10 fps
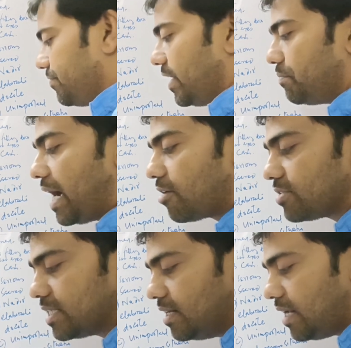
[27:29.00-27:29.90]
is very
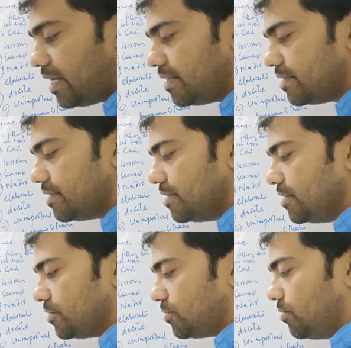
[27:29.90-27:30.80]
paradoxical line.
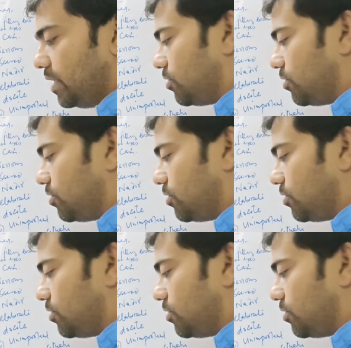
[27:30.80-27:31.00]
So